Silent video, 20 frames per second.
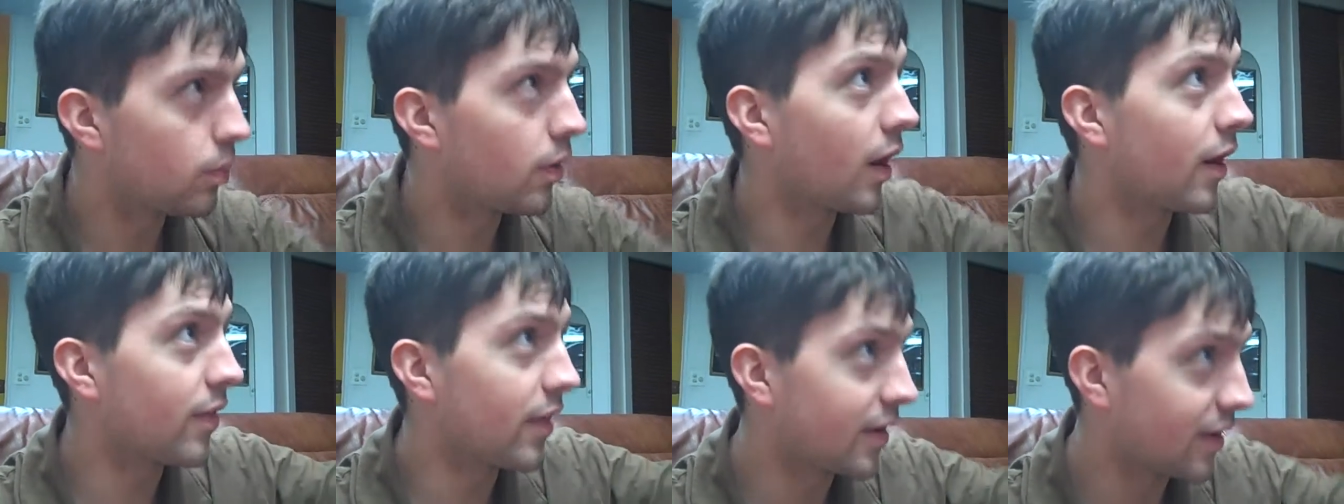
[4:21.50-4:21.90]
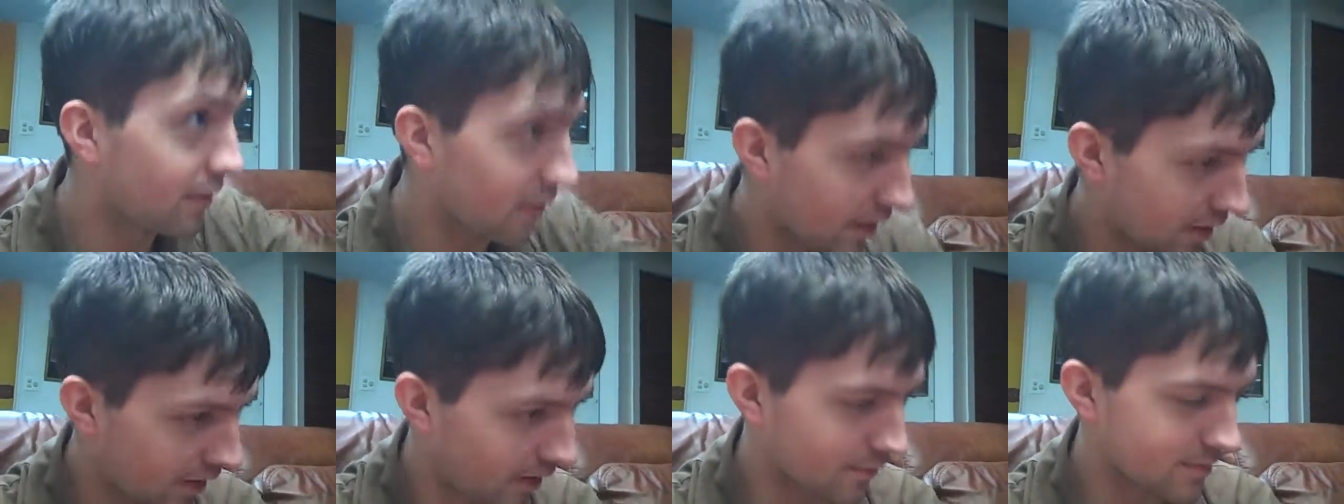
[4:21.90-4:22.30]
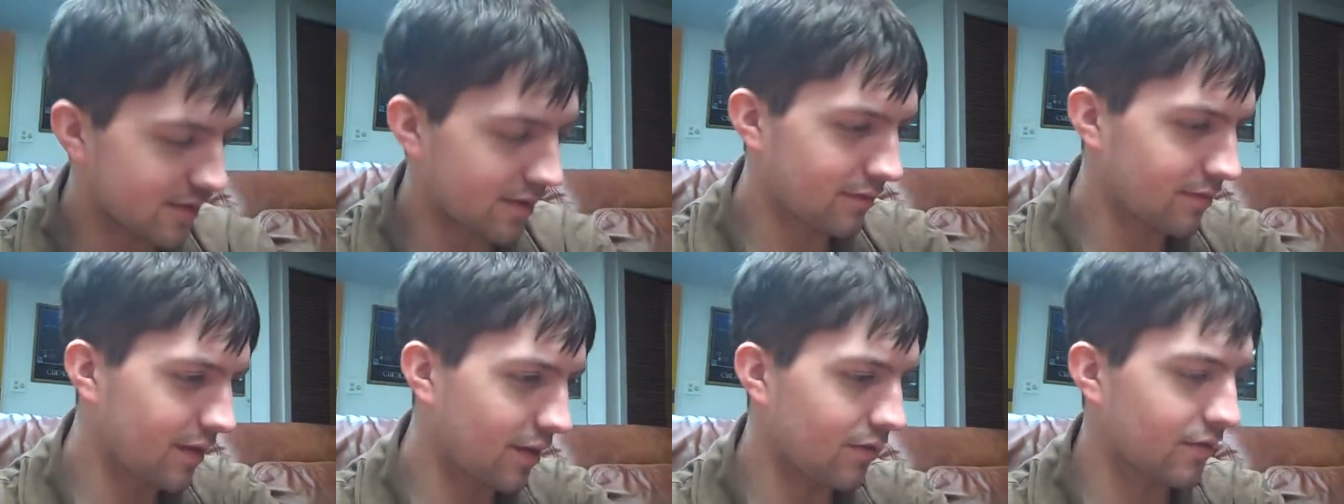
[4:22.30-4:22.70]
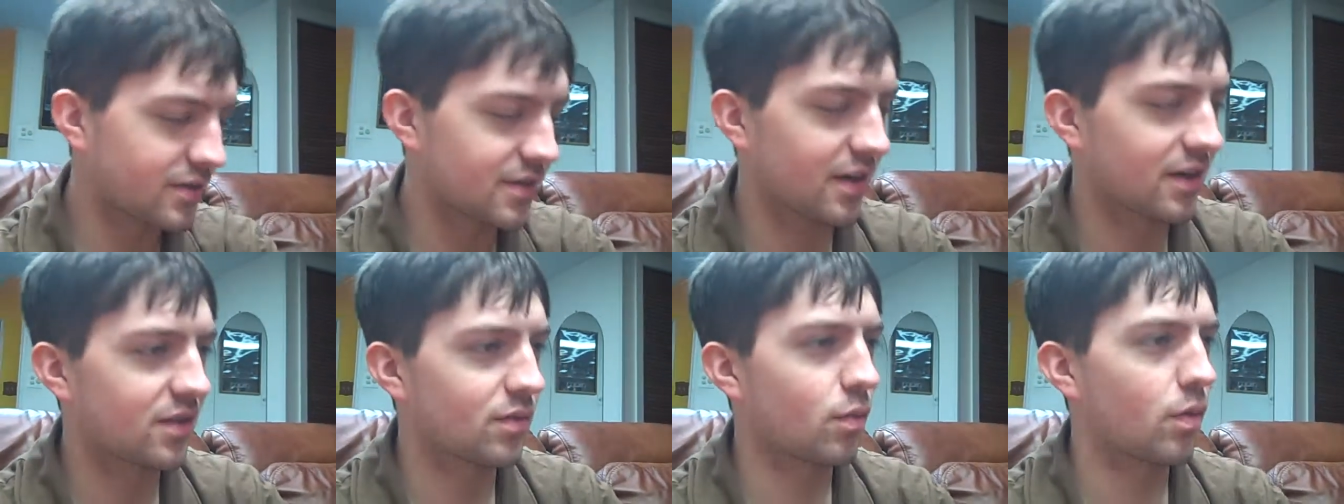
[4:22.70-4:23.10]
and then he like comes out the other
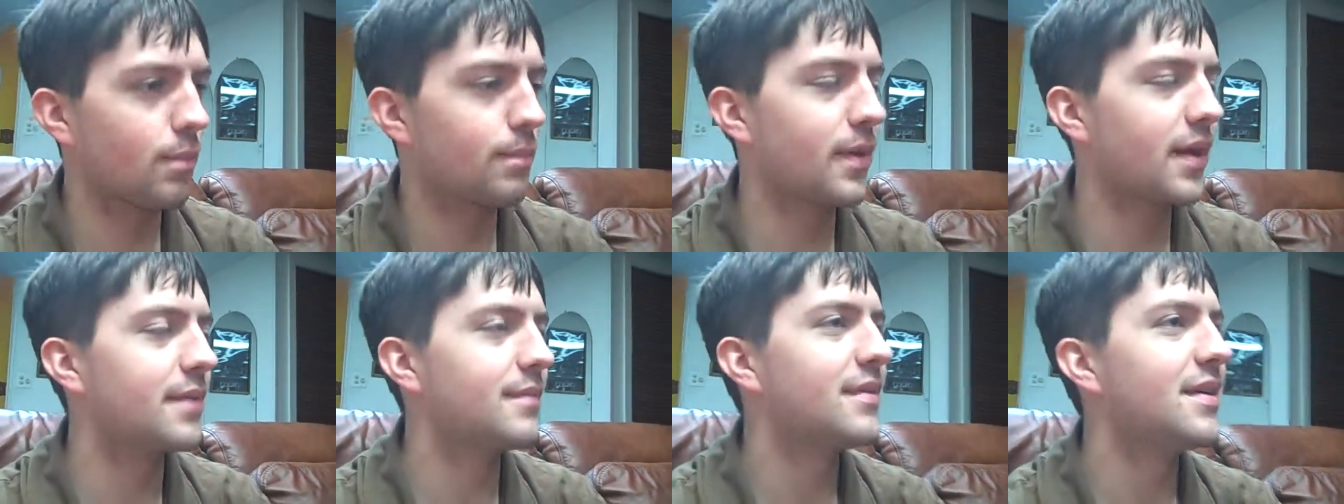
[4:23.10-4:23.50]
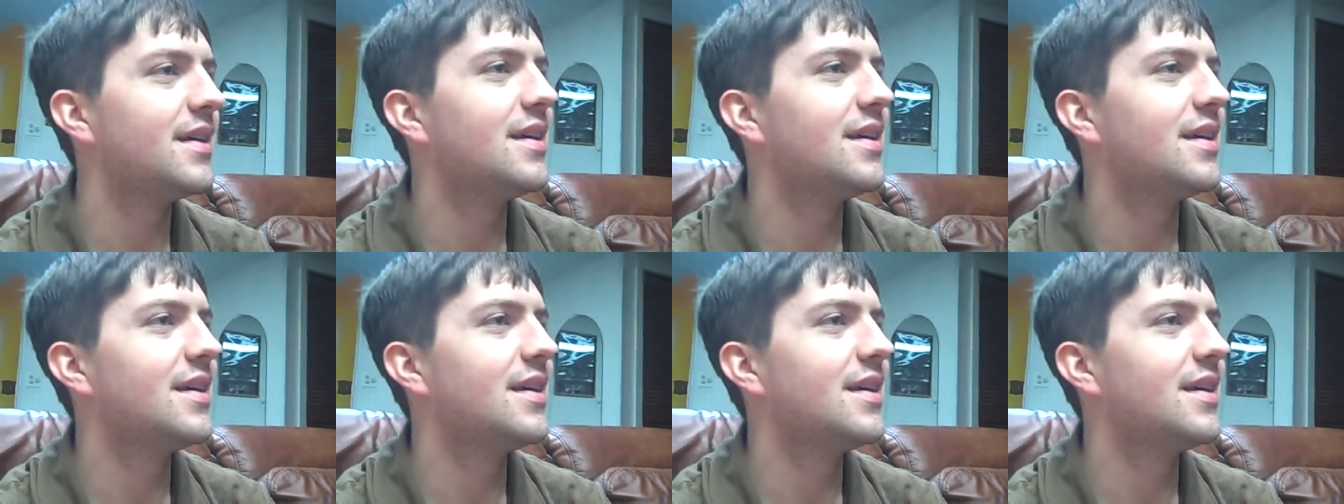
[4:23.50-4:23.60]
side of the warp pipe.